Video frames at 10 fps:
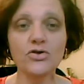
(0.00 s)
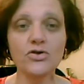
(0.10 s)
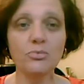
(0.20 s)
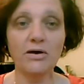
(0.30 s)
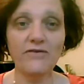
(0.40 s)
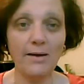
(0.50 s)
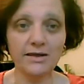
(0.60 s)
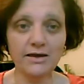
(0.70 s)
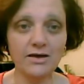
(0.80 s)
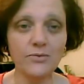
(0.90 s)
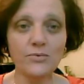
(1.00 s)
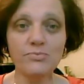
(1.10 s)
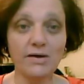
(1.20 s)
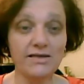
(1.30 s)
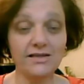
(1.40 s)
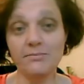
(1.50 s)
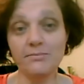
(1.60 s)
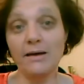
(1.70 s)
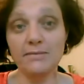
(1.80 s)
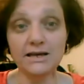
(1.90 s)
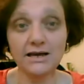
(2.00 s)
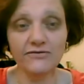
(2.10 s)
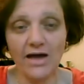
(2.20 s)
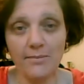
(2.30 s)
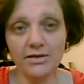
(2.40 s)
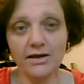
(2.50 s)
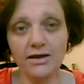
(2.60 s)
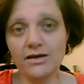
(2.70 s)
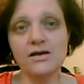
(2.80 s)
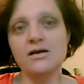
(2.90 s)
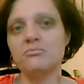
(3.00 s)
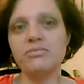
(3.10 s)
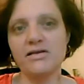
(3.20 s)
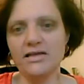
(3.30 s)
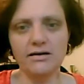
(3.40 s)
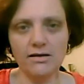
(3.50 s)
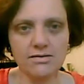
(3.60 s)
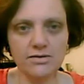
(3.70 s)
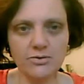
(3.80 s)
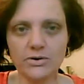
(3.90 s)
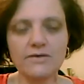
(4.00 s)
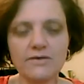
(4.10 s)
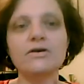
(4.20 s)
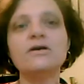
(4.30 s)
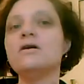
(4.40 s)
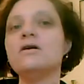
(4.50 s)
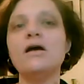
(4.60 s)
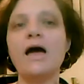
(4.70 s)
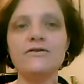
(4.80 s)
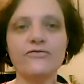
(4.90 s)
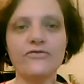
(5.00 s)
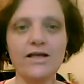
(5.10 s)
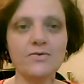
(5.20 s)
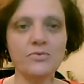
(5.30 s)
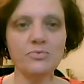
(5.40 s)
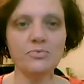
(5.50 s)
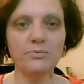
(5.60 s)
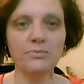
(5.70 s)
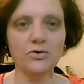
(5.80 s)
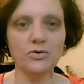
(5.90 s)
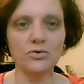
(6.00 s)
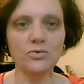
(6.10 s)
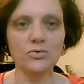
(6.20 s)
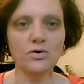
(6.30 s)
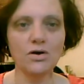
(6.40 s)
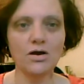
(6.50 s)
So my family was basically my immediate family, plus like cousins or whatever. And friends was people who,